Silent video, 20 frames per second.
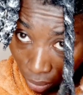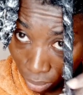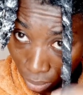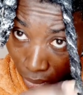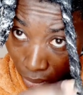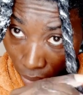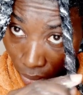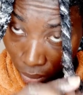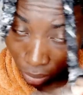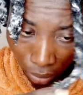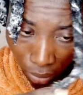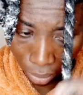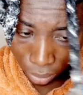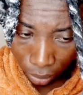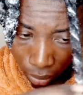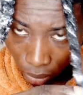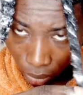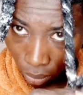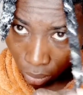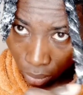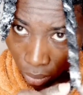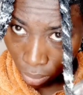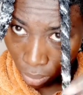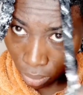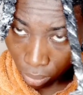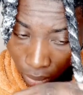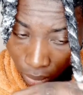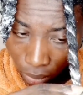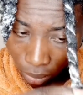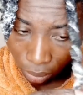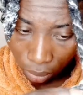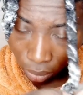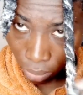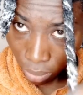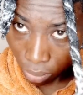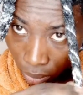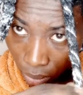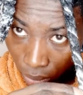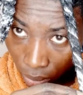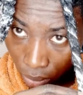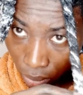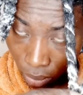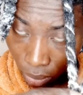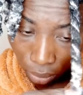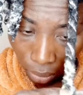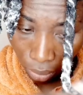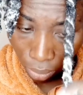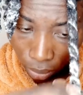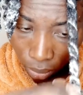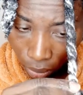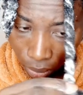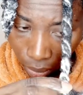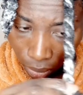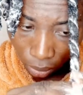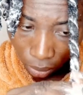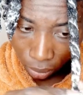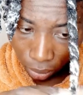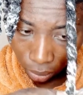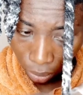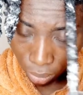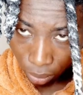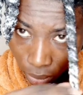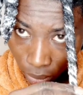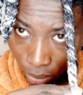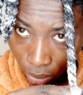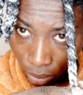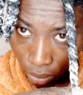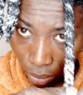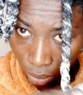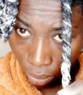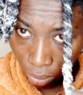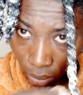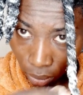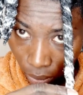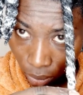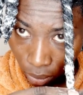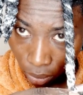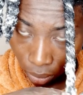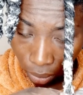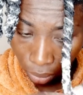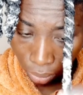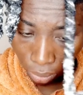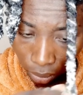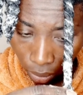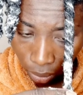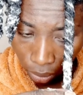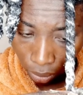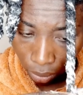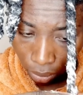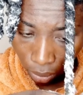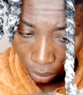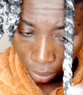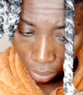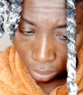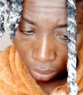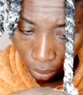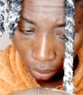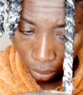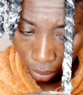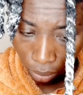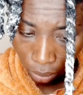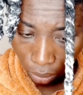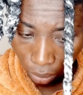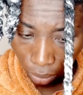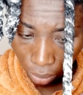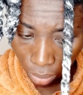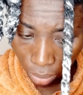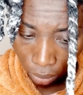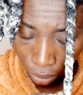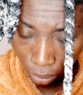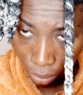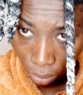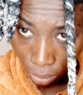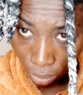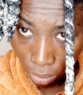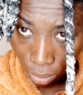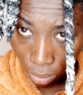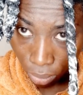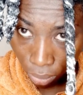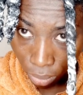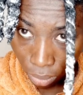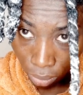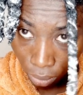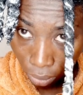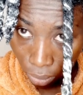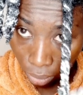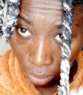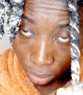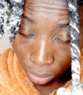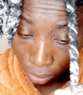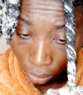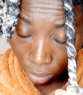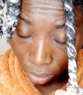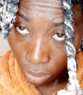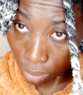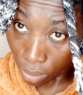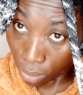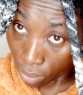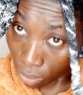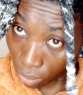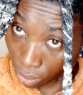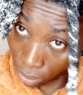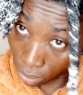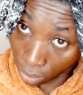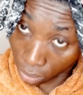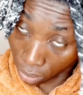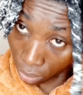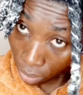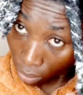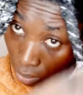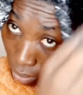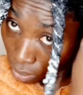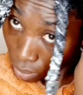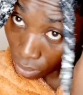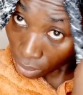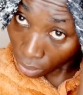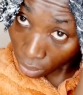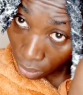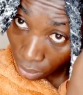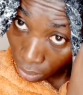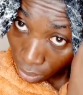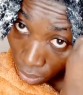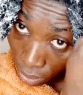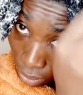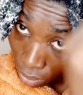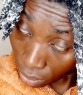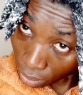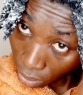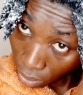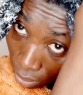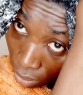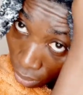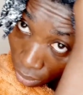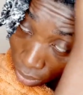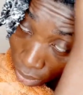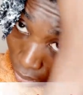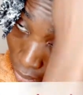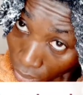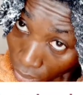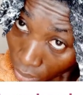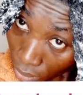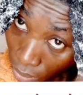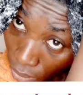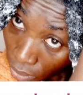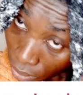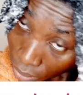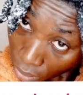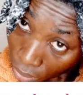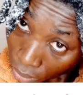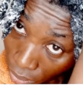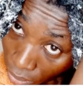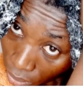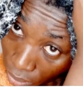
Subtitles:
the mask on my hair, so I'm just gonna continue with the other side. I really wanted to film most